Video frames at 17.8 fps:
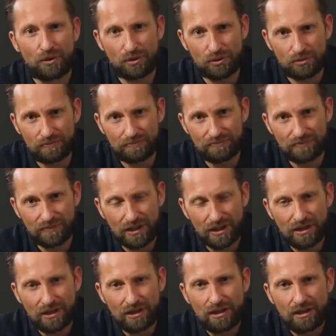model,
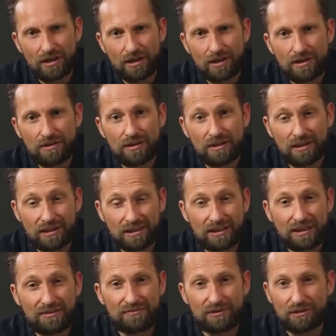that it
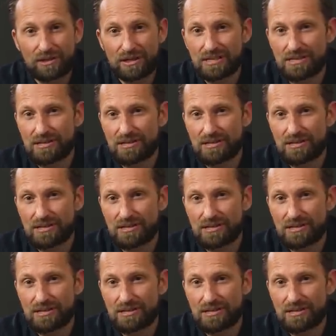can get very